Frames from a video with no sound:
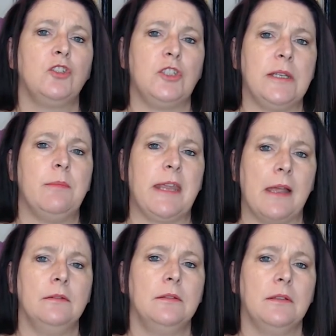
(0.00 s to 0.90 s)

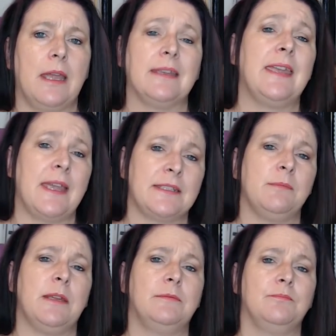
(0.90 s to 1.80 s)
GBL and
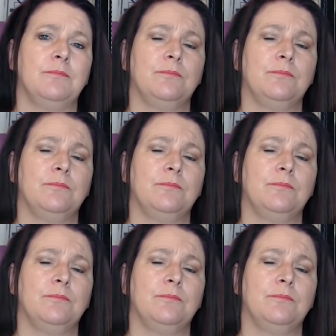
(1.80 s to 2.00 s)
ketamine.